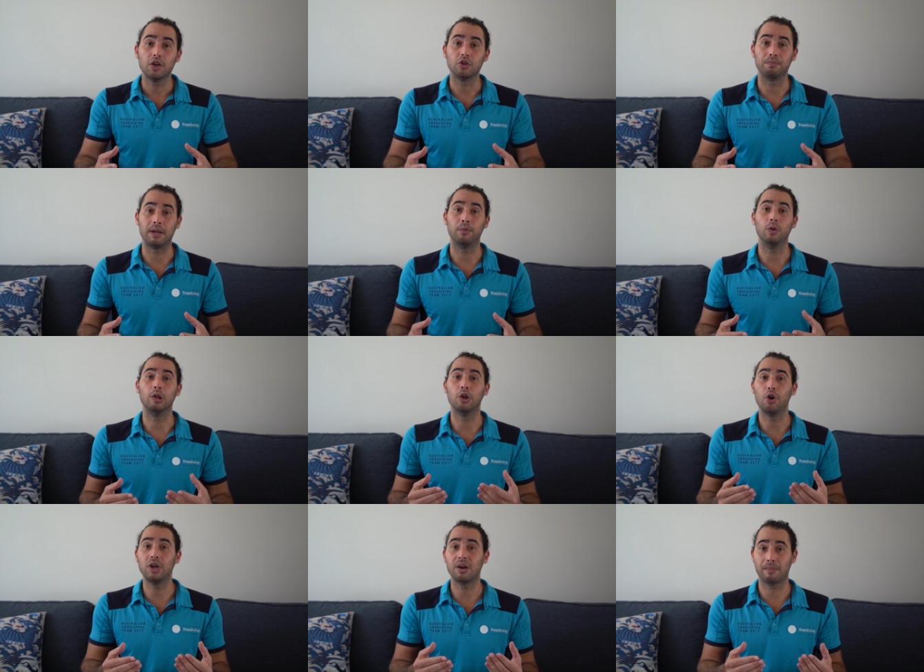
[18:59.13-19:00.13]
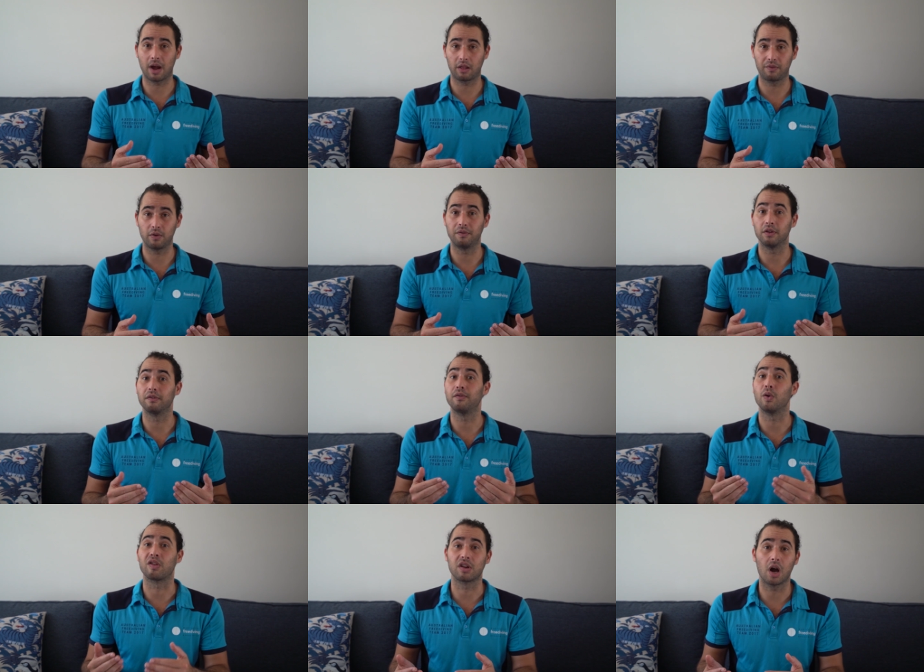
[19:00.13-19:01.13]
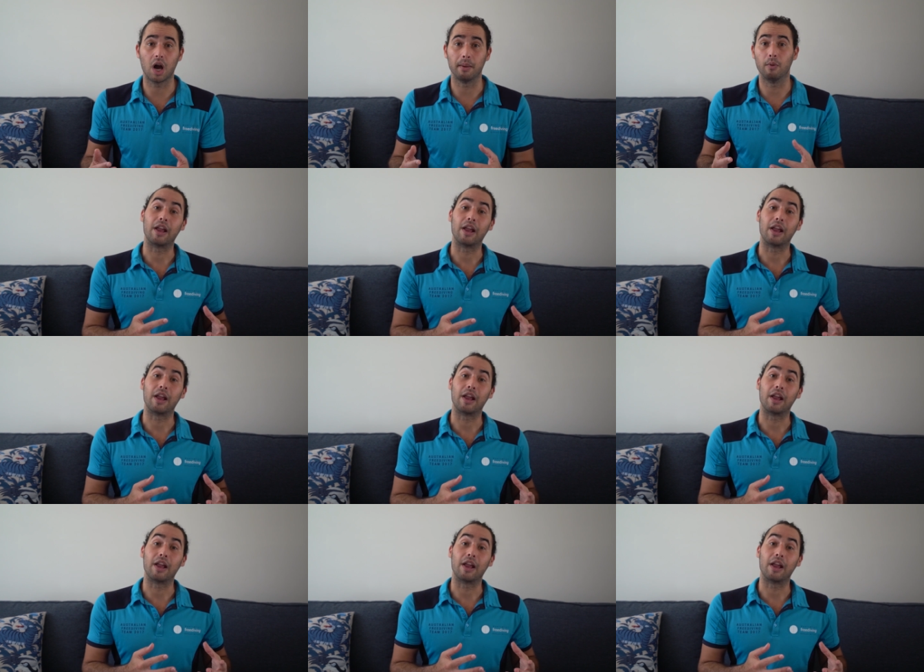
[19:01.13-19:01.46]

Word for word: to people learning mouthfill for the first time.